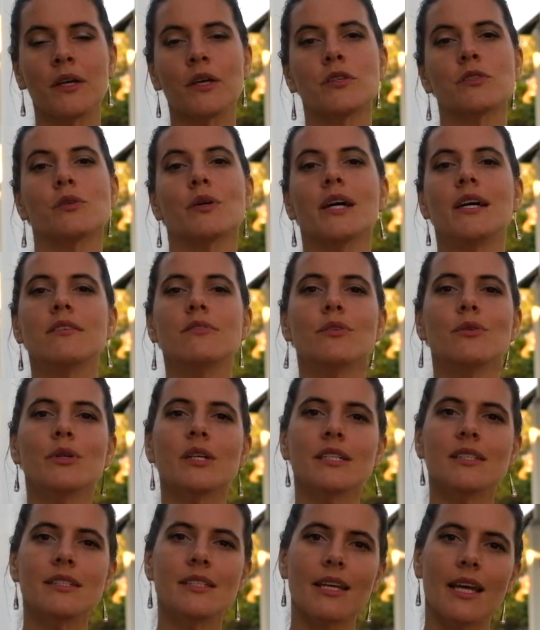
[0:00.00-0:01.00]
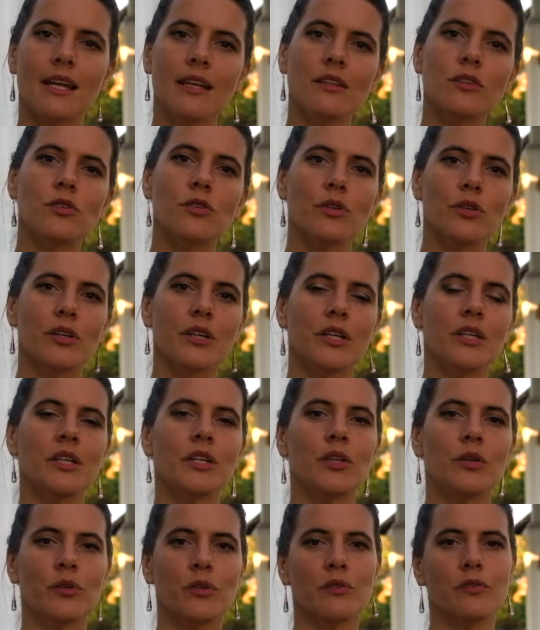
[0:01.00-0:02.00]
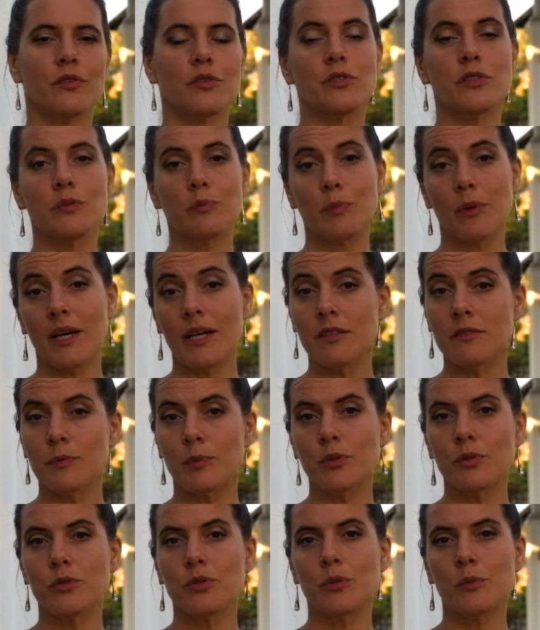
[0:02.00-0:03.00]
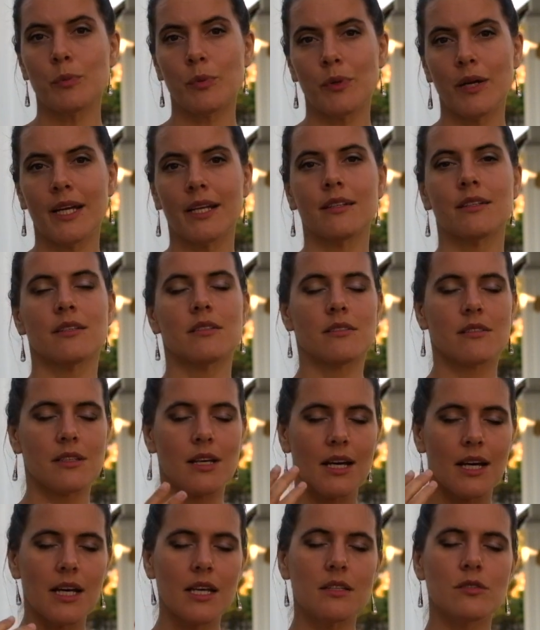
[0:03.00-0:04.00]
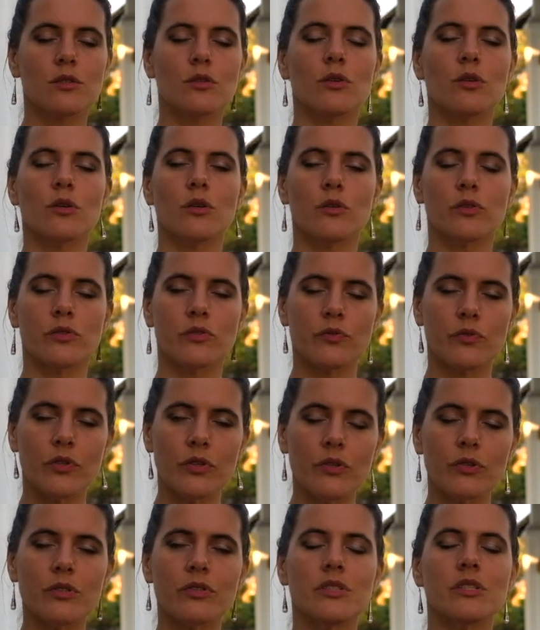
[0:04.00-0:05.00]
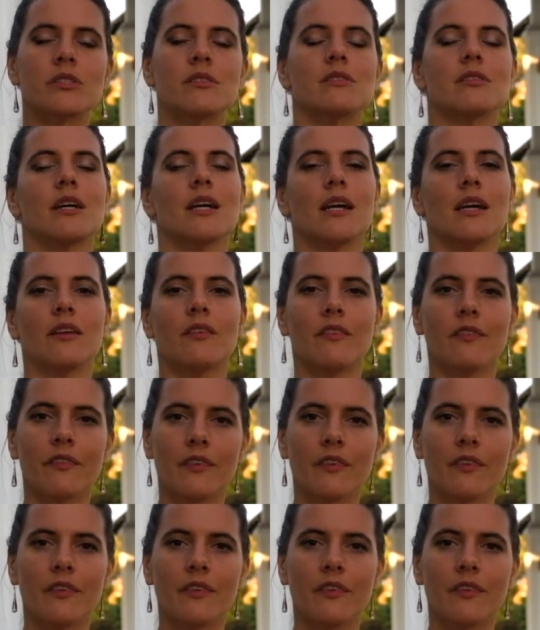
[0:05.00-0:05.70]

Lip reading: So as you attend to your inner universe by spiritual practice, eyes closed, focus inside,